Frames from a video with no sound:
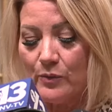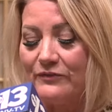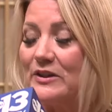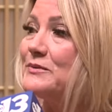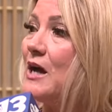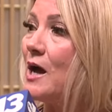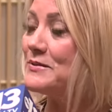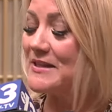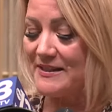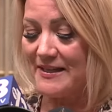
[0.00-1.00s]
were flipped
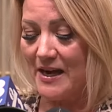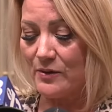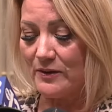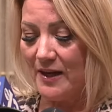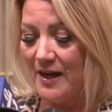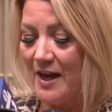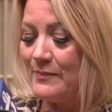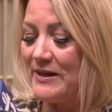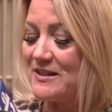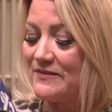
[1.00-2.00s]
upside down
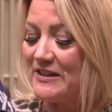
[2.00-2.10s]
because of